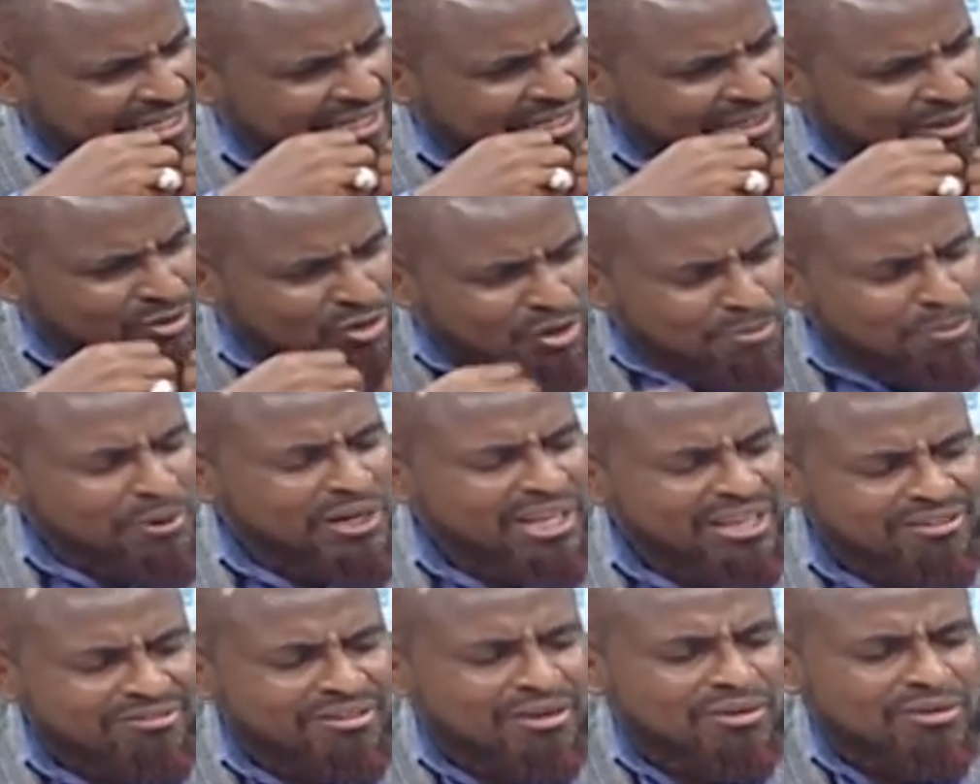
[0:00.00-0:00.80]

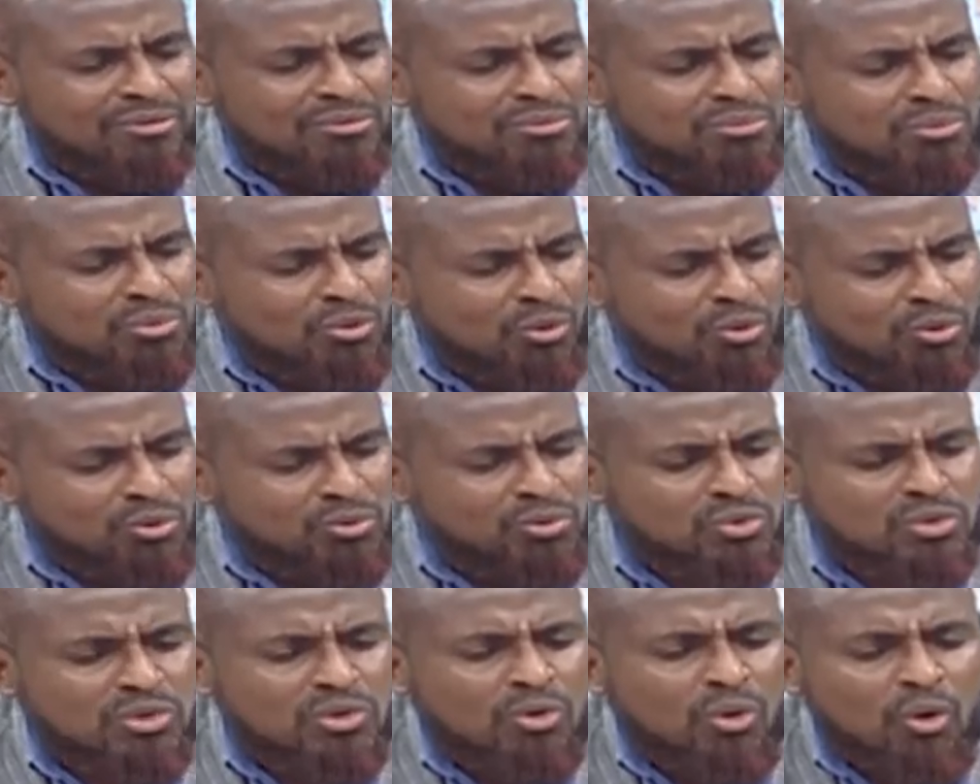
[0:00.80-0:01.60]
Nobody even
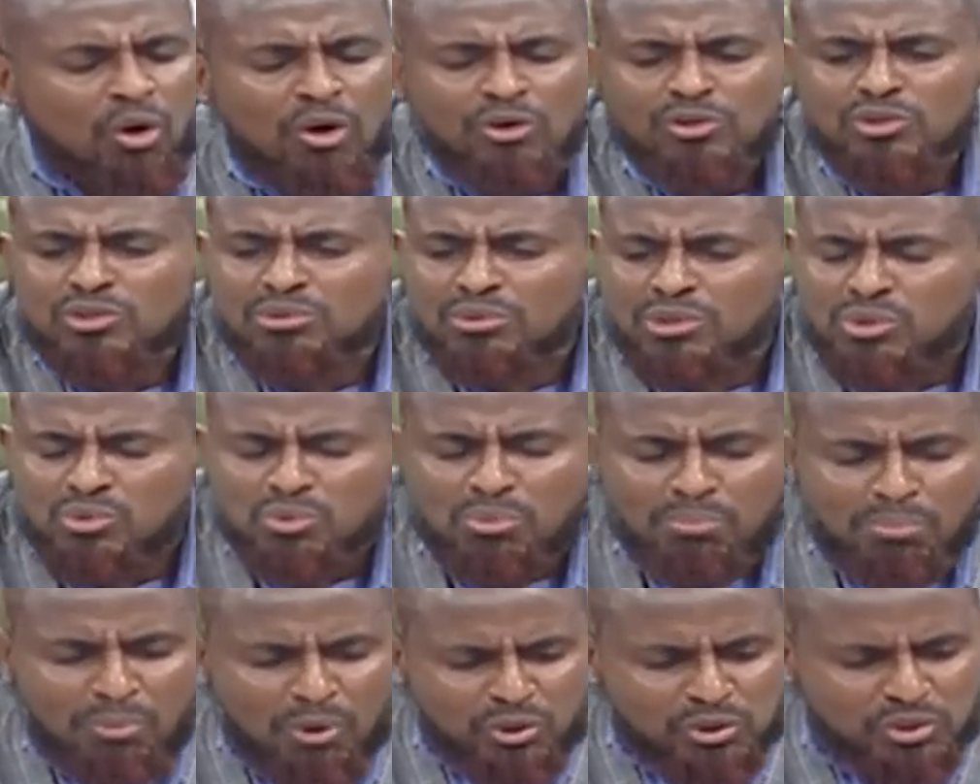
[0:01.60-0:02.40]
calls to
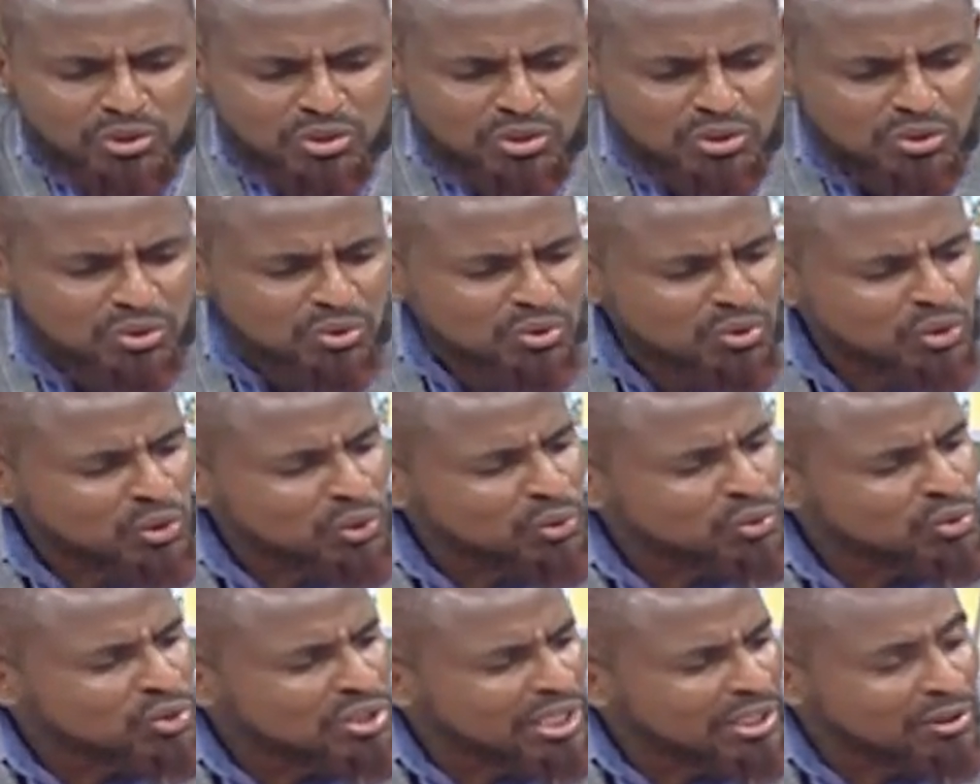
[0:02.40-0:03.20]
boss,
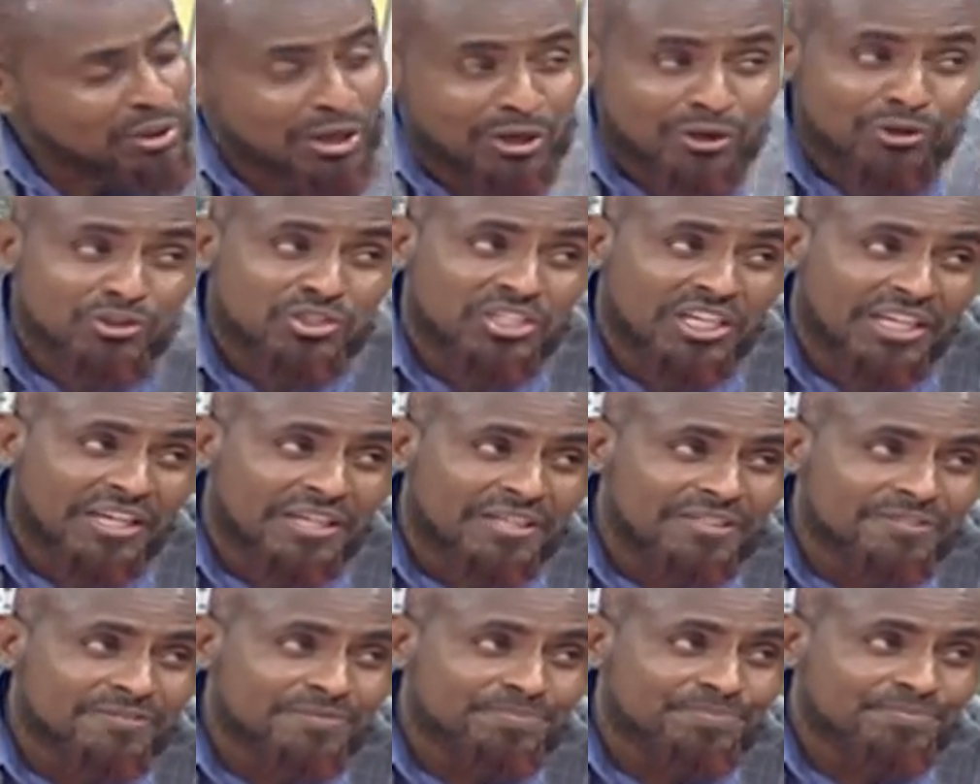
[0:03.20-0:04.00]
you say, you are not sick.